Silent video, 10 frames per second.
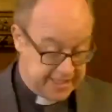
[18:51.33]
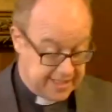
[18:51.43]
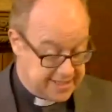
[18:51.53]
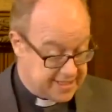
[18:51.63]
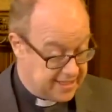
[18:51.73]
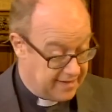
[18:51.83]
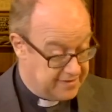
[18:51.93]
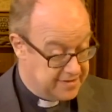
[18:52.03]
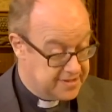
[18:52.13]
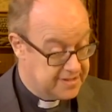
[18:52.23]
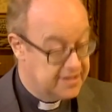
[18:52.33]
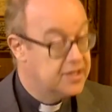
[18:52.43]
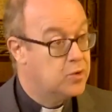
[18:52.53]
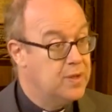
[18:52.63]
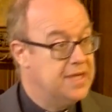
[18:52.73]
this in others, the
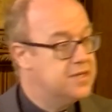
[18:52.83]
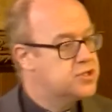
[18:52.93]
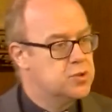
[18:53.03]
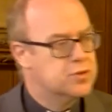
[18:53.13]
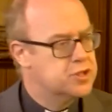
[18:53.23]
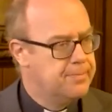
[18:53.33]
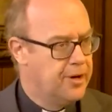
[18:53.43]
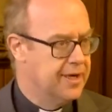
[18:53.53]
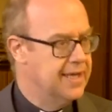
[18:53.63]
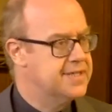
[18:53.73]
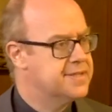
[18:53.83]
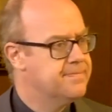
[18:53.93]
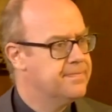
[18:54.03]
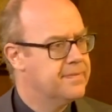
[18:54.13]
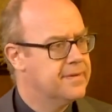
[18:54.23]
Queen sought to model it
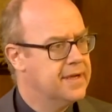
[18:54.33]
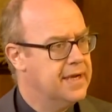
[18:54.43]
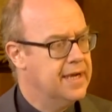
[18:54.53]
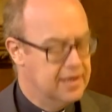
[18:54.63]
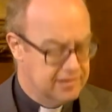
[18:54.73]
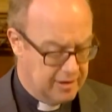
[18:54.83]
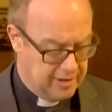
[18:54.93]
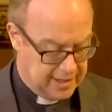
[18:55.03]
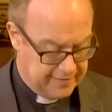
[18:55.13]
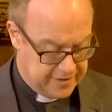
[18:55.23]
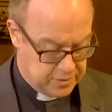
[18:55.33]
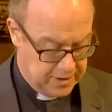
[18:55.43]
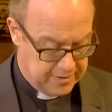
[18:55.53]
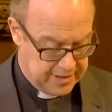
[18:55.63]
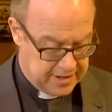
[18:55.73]
in her own life as well,
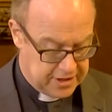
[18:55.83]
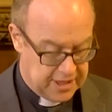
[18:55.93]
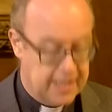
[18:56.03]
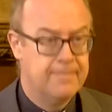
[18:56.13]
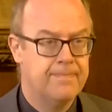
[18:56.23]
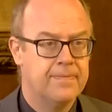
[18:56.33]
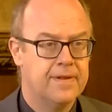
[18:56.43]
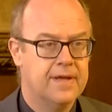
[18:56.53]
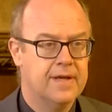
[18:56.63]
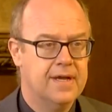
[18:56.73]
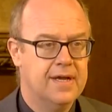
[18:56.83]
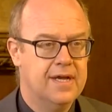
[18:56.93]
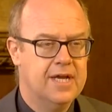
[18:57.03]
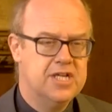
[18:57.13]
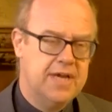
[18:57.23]
didn't she?
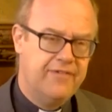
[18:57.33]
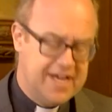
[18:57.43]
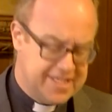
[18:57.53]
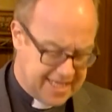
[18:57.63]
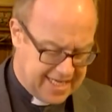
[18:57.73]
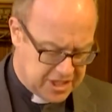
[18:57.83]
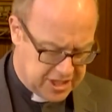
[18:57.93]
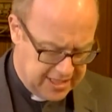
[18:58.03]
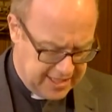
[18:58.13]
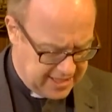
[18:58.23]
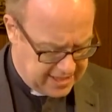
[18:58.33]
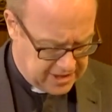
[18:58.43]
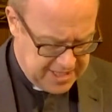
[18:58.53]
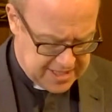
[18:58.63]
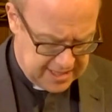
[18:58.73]
She faced actually a
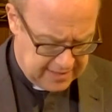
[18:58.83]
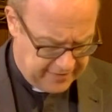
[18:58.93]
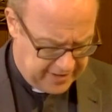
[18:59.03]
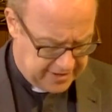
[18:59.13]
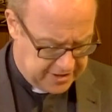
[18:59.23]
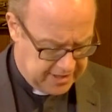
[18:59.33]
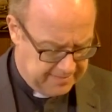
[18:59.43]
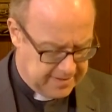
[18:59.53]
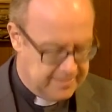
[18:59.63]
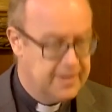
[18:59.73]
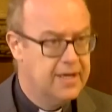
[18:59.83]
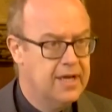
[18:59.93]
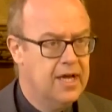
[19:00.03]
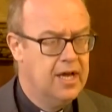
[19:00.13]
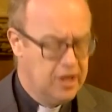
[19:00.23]
great deal of hardship,
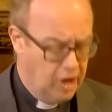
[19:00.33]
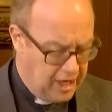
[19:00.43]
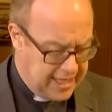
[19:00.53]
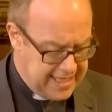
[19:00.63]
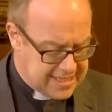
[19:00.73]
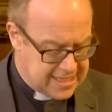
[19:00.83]
not least the